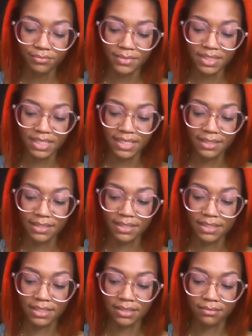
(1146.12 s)

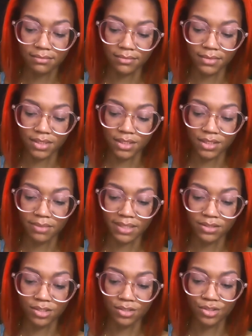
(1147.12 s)
yes, it's
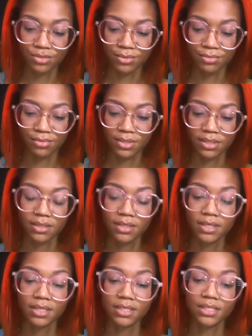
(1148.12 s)
about your truth.
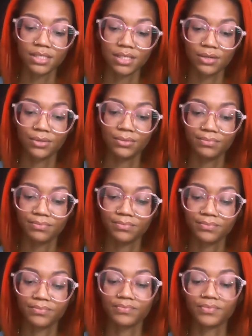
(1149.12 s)
So
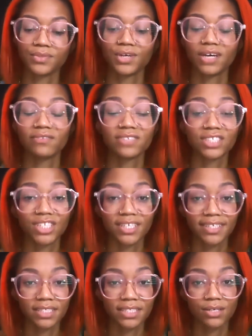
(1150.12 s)
you have a
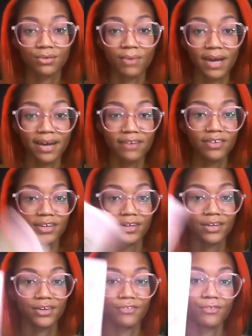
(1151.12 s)
chance arriving
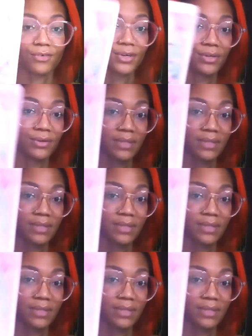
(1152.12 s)
here for you,